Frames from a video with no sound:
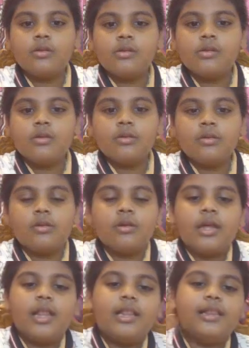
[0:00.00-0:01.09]
Hello
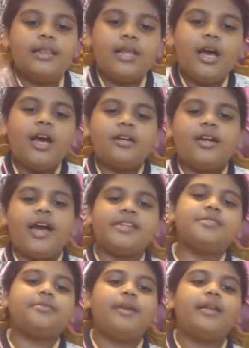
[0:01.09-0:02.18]

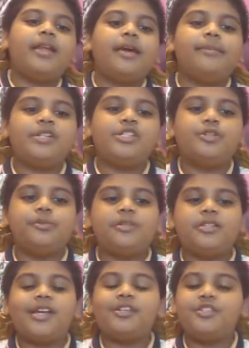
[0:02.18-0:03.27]
guys, my name is
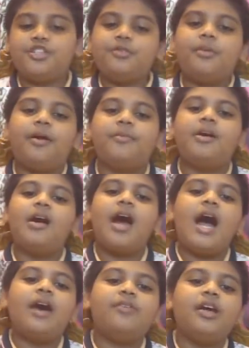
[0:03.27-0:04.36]
Shubhrina Shubham.
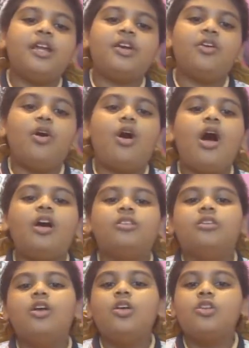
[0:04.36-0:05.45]
How are you all?